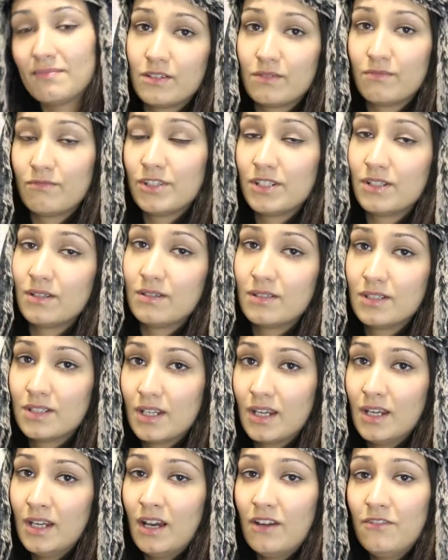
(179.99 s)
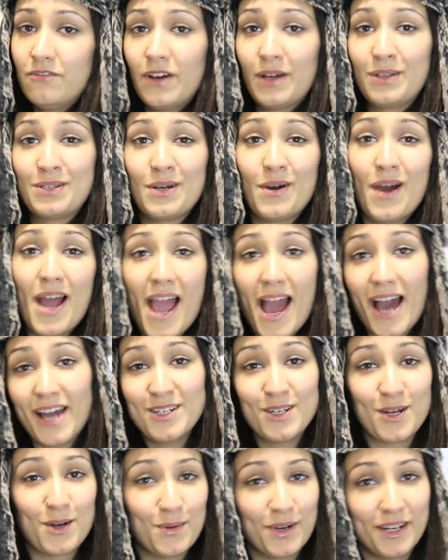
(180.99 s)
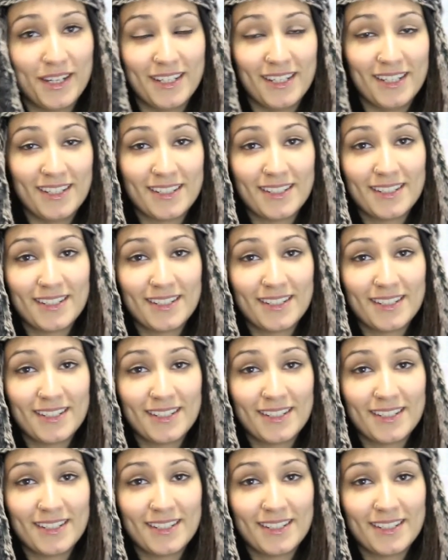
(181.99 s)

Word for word: On results day, I found out I had got what I